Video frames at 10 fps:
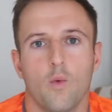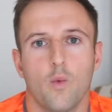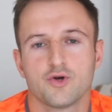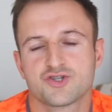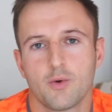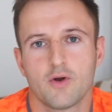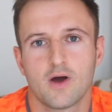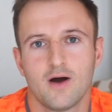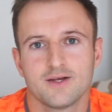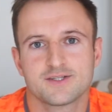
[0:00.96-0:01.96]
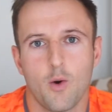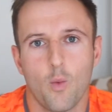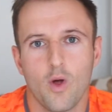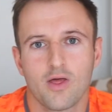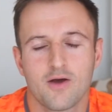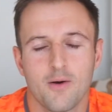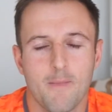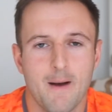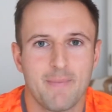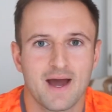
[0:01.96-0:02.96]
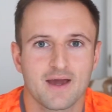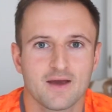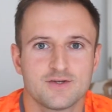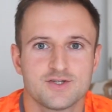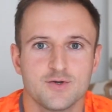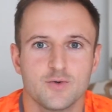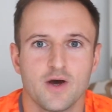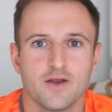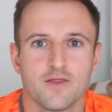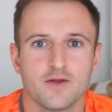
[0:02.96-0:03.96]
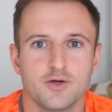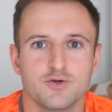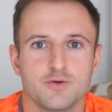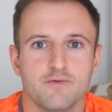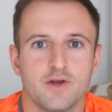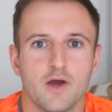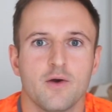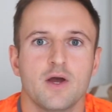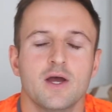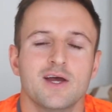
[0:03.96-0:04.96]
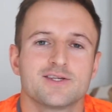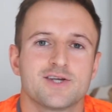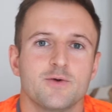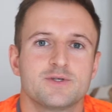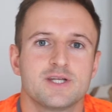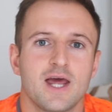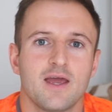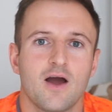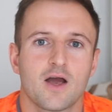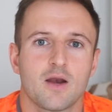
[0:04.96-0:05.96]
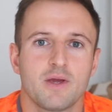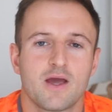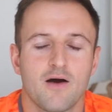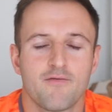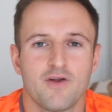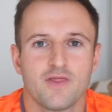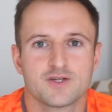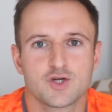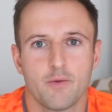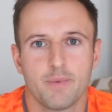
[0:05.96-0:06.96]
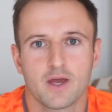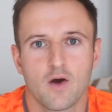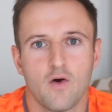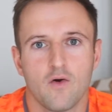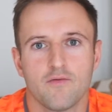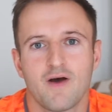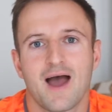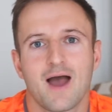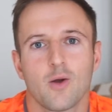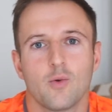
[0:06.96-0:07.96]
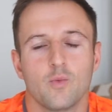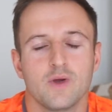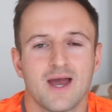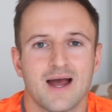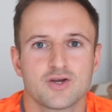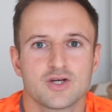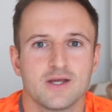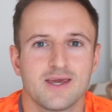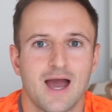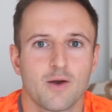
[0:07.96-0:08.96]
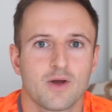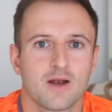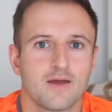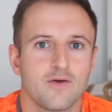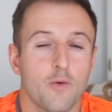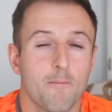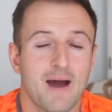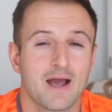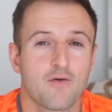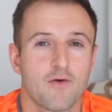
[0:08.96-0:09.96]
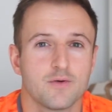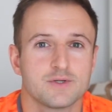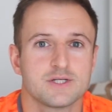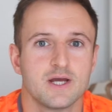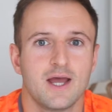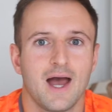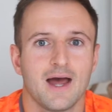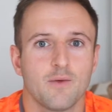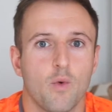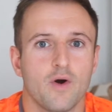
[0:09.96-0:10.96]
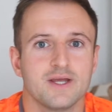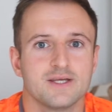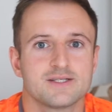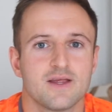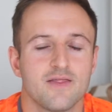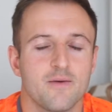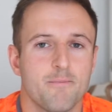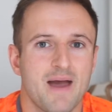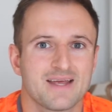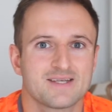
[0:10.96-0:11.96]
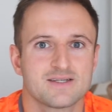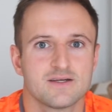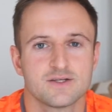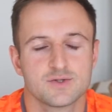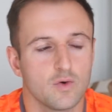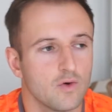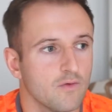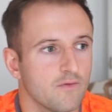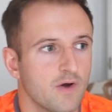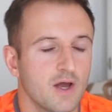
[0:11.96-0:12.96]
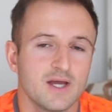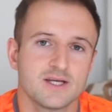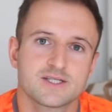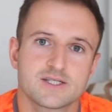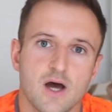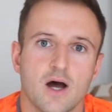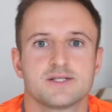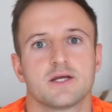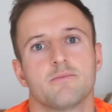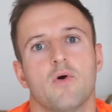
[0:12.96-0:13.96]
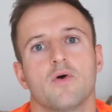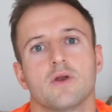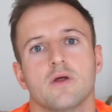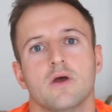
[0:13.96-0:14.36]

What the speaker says: What's going on, guys? Welcome back to another YouTube video. So today I'm going to be covering the topic of how we actually calculate your macros and what is the best sort of starting point